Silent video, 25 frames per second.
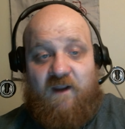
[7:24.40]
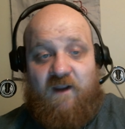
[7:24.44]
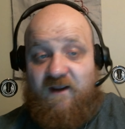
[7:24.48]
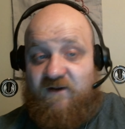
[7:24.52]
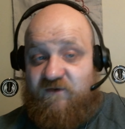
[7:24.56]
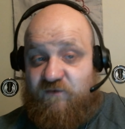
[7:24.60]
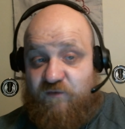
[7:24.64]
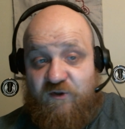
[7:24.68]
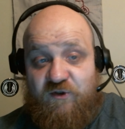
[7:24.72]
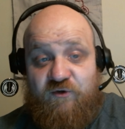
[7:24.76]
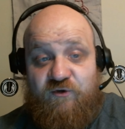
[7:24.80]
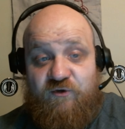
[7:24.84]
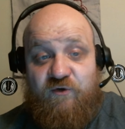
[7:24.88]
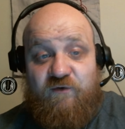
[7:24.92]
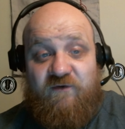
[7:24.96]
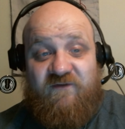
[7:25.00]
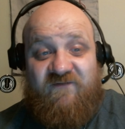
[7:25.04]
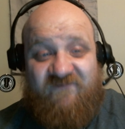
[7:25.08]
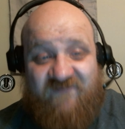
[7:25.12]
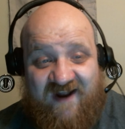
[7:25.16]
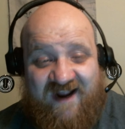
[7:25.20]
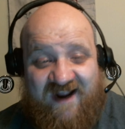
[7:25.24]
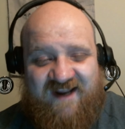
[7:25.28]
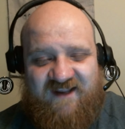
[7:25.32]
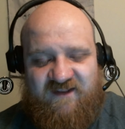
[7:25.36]
That's what you do with
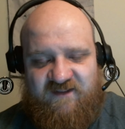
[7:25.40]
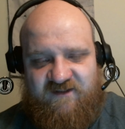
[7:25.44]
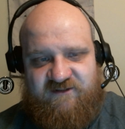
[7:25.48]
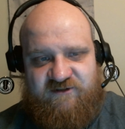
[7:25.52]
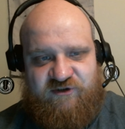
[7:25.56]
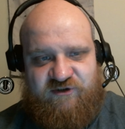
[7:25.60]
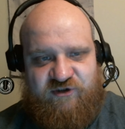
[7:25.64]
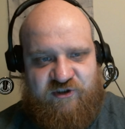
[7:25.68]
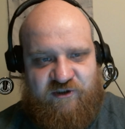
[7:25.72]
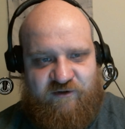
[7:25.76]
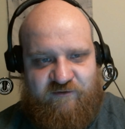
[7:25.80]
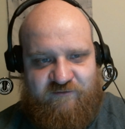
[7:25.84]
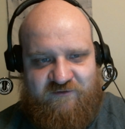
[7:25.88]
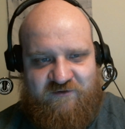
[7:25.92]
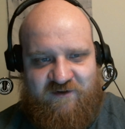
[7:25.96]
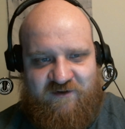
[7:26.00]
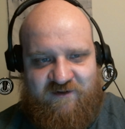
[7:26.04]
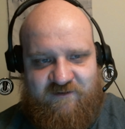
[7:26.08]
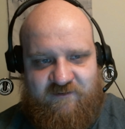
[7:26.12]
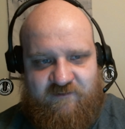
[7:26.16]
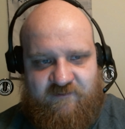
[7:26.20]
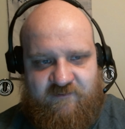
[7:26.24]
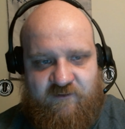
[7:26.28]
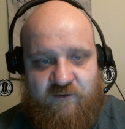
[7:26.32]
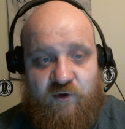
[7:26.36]
violent
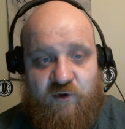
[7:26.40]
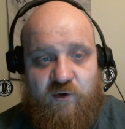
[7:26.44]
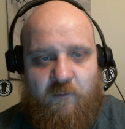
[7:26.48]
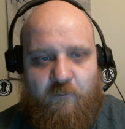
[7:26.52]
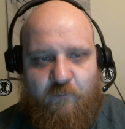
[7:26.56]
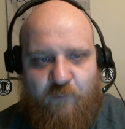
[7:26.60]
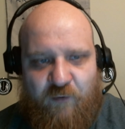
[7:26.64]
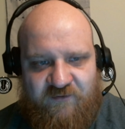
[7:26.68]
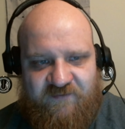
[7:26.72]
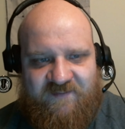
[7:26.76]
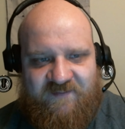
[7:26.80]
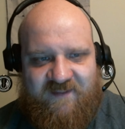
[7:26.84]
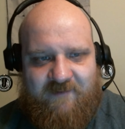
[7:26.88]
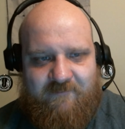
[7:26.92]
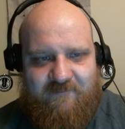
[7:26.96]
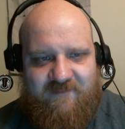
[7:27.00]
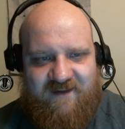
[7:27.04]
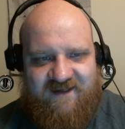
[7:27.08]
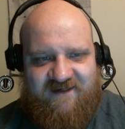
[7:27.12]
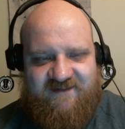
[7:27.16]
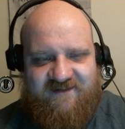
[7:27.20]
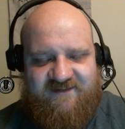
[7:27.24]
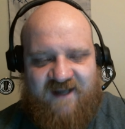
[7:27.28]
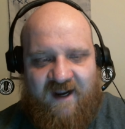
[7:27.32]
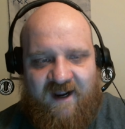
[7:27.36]
children. You put them
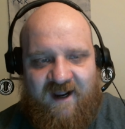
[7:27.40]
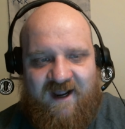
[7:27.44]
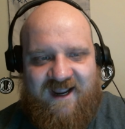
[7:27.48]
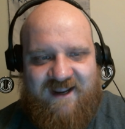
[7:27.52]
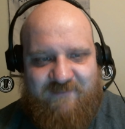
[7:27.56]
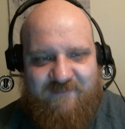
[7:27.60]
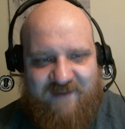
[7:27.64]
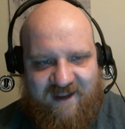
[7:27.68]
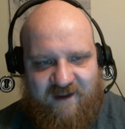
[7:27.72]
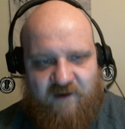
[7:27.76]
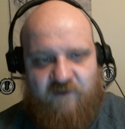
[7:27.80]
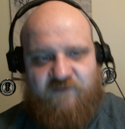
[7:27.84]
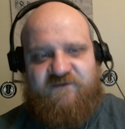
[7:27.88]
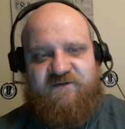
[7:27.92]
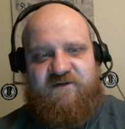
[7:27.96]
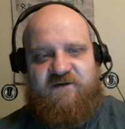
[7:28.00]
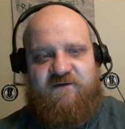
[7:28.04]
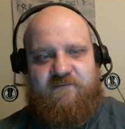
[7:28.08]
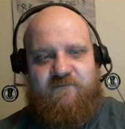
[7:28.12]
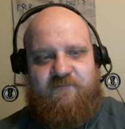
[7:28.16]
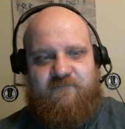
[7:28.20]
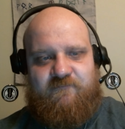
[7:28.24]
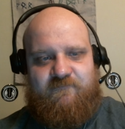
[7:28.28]
in time out.